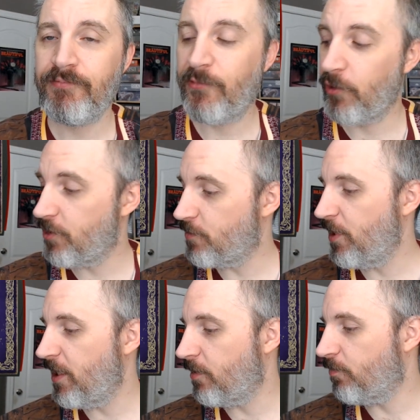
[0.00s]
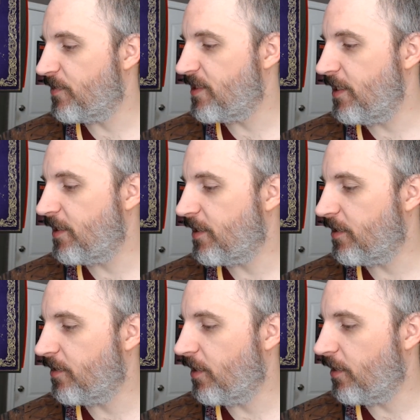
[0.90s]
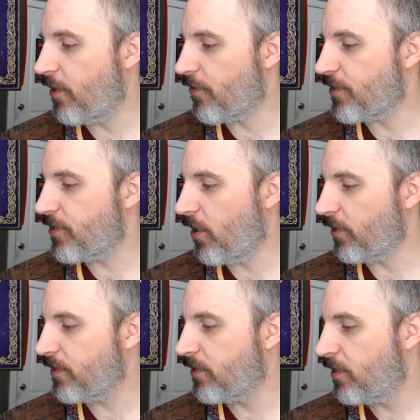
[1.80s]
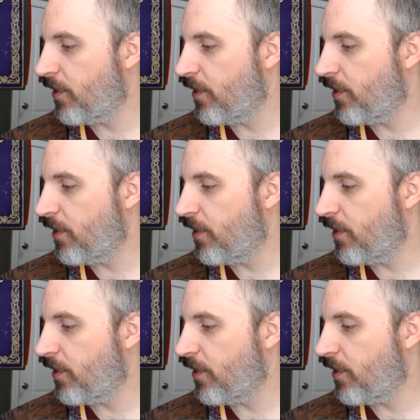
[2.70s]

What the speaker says: just being seated near the salt.